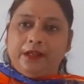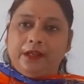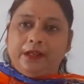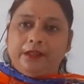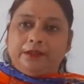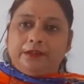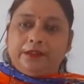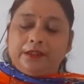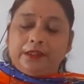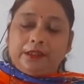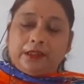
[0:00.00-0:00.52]

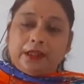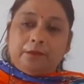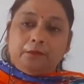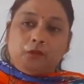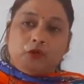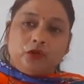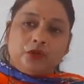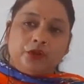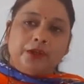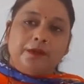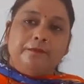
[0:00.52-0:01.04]
This is the
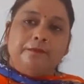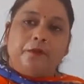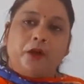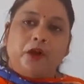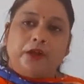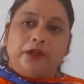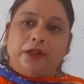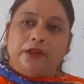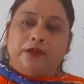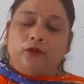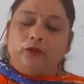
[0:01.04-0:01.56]
most
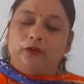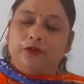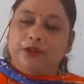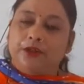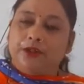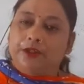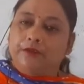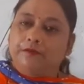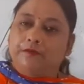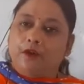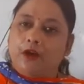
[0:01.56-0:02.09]
important
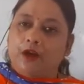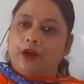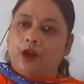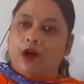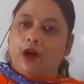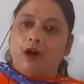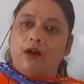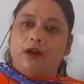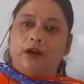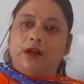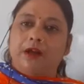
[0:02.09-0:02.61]
question for
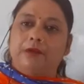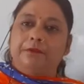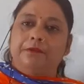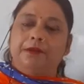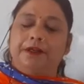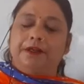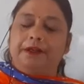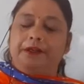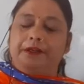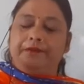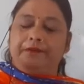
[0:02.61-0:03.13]
all
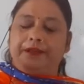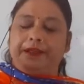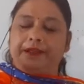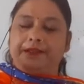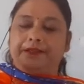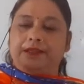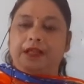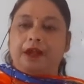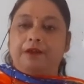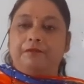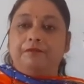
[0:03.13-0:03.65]
competitive
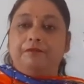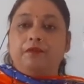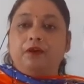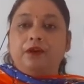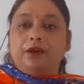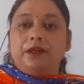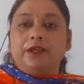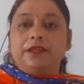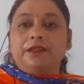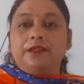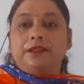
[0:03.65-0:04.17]
exam.
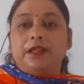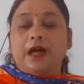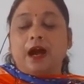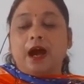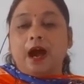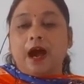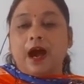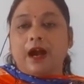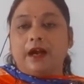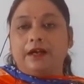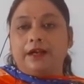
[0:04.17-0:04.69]
What is the
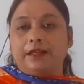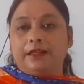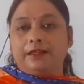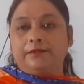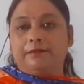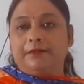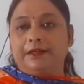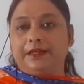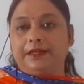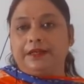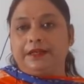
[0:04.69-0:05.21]
hardest
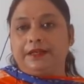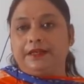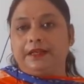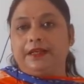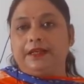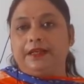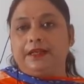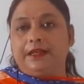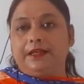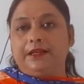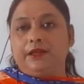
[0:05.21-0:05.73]

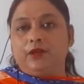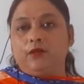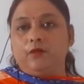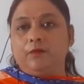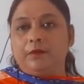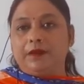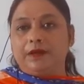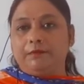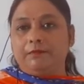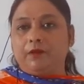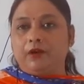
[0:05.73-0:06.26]
material in
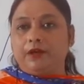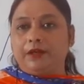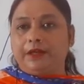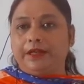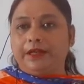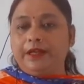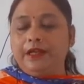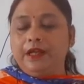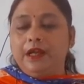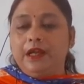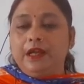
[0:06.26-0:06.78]
human
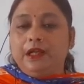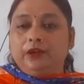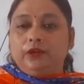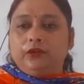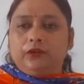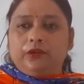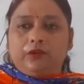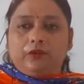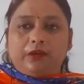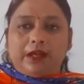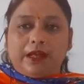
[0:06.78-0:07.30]
body?
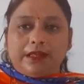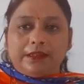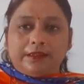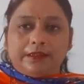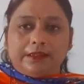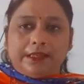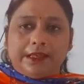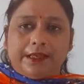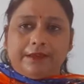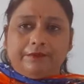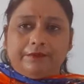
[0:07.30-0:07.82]
So you can
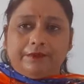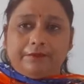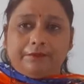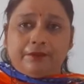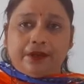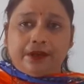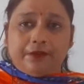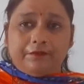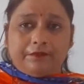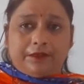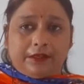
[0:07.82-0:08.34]
say
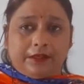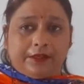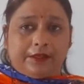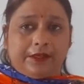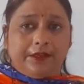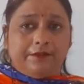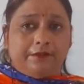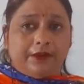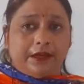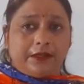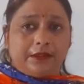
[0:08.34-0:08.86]
one word,
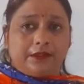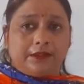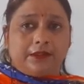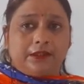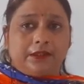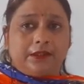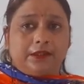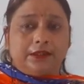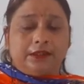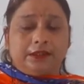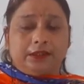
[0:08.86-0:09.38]
give
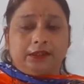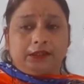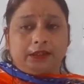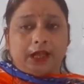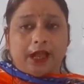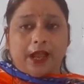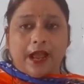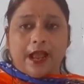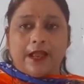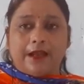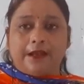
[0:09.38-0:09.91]
answer. This is the
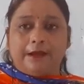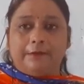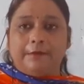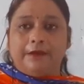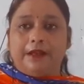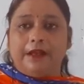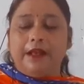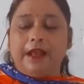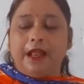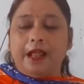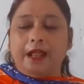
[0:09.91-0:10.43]

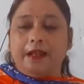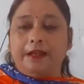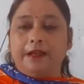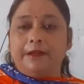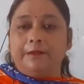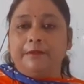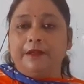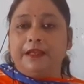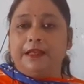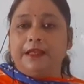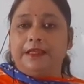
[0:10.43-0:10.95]
enamel.
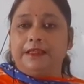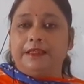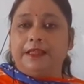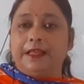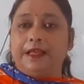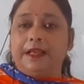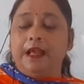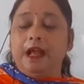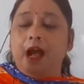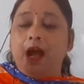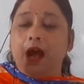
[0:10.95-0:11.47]
Enamel is
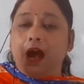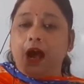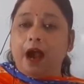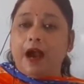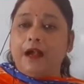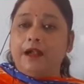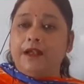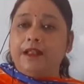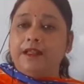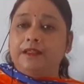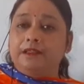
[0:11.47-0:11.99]
a
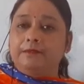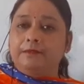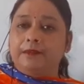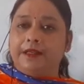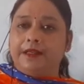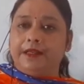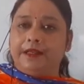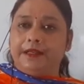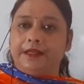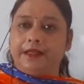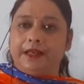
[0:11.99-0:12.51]
hardest
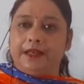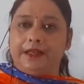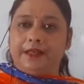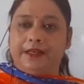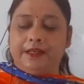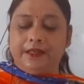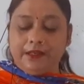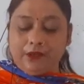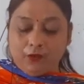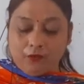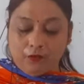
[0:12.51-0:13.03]
material
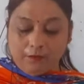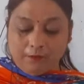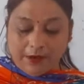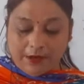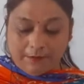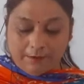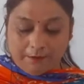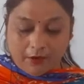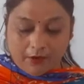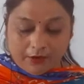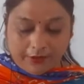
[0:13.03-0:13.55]
in
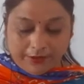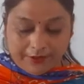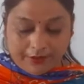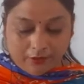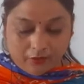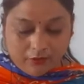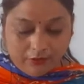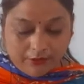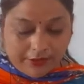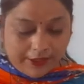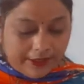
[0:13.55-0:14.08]
human body.
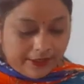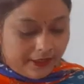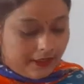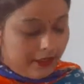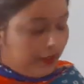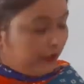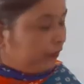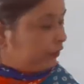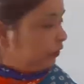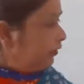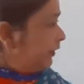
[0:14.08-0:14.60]
Okay.
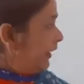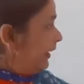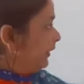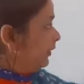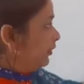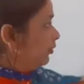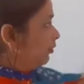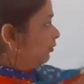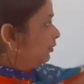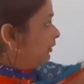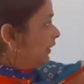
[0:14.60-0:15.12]
So a
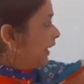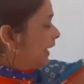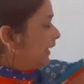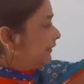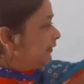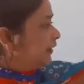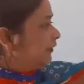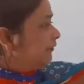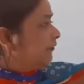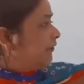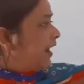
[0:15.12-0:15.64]
tooth
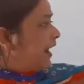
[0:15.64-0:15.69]
has a